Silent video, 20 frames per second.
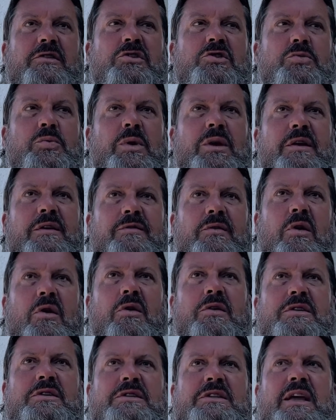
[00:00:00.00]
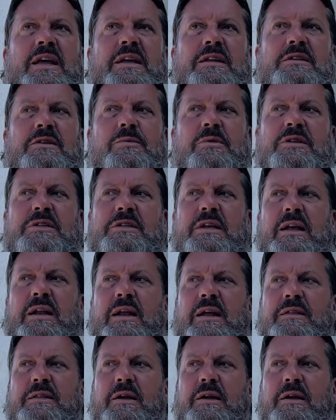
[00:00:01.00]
suite of all the stays that we stayed at